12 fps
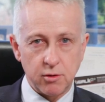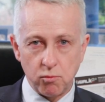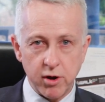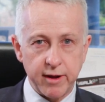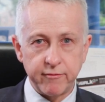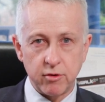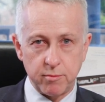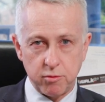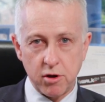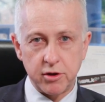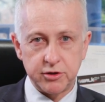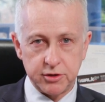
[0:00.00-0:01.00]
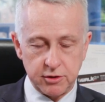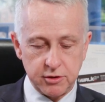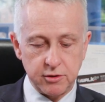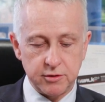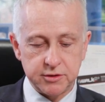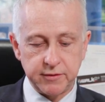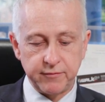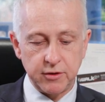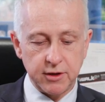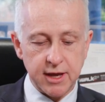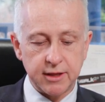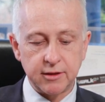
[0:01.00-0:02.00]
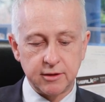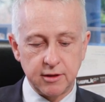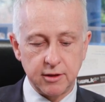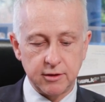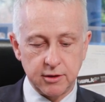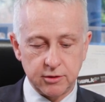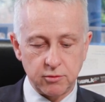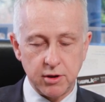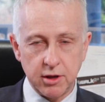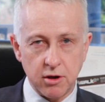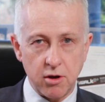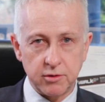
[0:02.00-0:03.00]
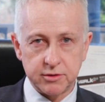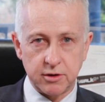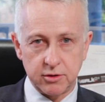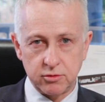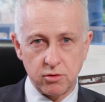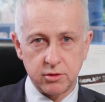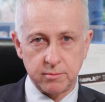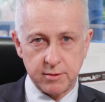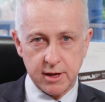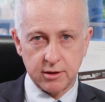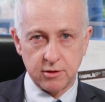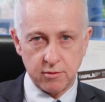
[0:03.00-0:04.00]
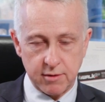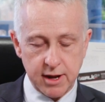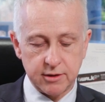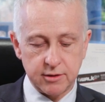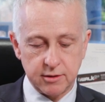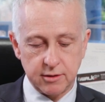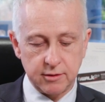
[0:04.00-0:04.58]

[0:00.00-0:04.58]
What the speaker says: whatever approach you use, if you get the three goals that I talked about correct,